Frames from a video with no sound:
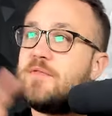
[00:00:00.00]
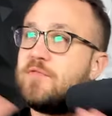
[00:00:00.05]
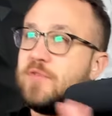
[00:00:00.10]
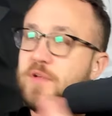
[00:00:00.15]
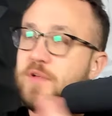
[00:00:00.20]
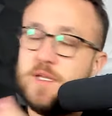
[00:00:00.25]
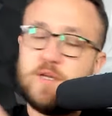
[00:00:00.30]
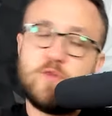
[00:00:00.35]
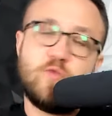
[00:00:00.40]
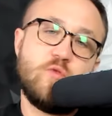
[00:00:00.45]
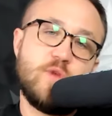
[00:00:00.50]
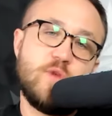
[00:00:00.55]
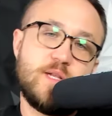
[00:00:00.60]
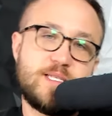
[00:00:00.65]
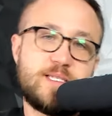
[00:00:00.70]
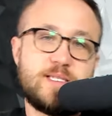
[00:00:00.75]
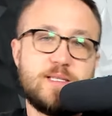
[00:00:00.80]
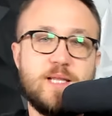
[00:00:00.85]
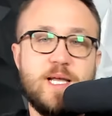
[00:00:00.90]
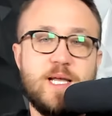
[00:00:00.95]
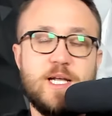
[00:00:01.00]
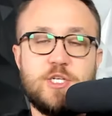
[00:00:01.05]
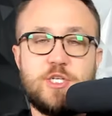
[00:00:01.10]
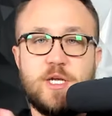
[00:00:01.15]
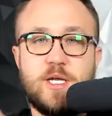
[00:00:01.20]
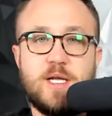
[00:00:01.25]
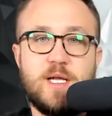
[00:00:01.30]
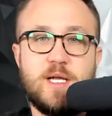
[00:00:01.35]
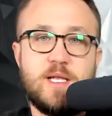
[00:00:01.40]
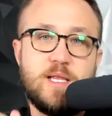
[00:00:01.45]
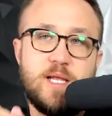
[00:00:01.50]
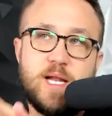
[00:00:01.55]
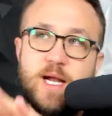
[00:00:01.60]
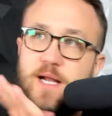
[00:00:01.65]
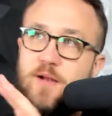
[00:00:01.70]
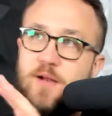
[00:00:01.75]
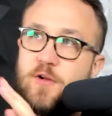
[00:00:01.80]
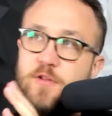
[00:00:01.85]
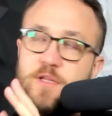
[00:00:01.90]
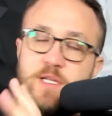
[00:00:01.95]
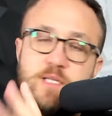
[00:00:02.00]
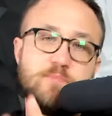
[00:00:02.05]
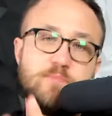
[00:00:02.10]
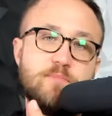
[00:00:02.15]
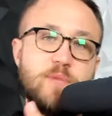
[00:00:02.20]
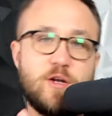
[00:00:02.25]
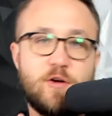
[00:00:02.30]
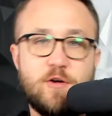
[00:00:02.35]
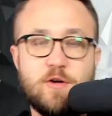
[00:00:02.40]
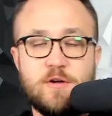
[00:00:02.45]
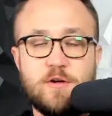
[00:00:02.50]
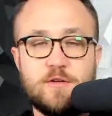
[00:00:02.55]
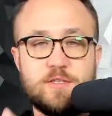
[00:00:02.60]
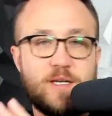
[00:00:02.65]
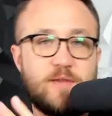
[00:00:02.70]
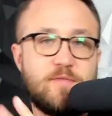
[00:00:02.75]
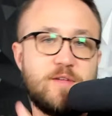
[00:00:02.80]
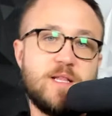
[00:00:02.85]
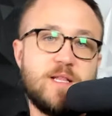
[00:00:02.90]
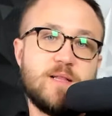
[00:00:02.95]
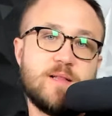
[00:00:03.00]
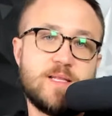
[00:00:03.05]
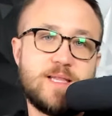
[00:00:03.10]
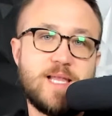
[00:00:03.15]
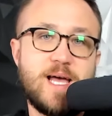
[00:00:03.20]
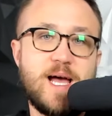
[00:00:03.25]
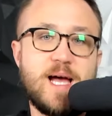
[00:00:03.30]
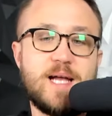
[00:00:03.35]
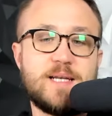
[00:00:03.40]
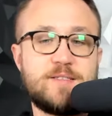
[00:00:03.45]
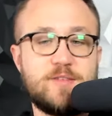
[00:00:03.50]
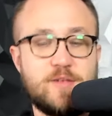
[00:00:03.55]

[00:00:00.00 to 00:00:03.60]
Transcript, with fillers: Really cool installation that had all these mirrors and everything like that.